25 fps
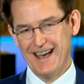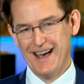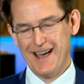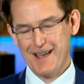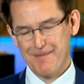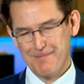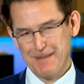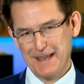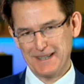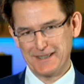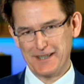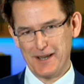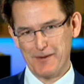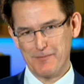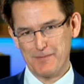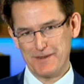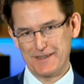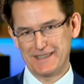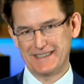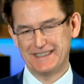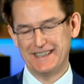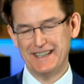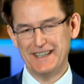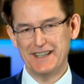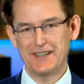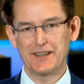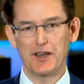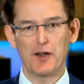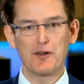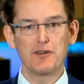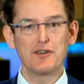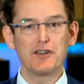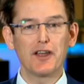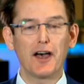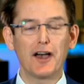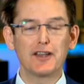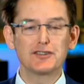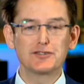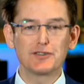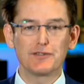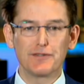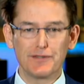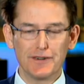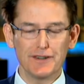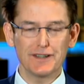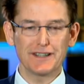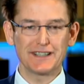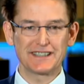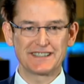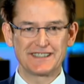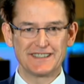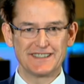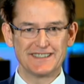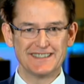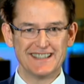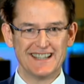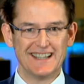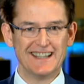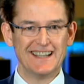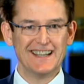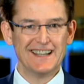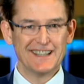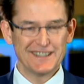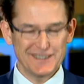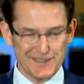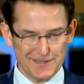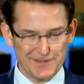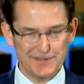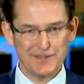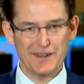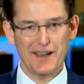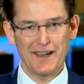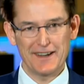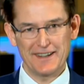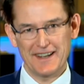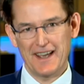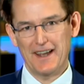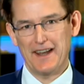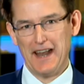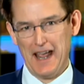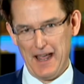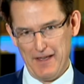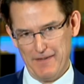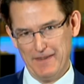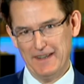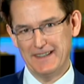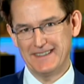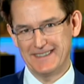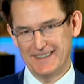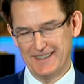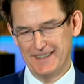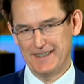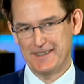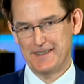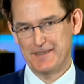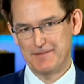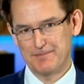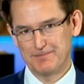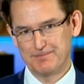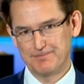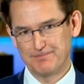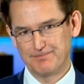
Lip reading: I met up with CEO Nigel Ferguson to find out how they did it.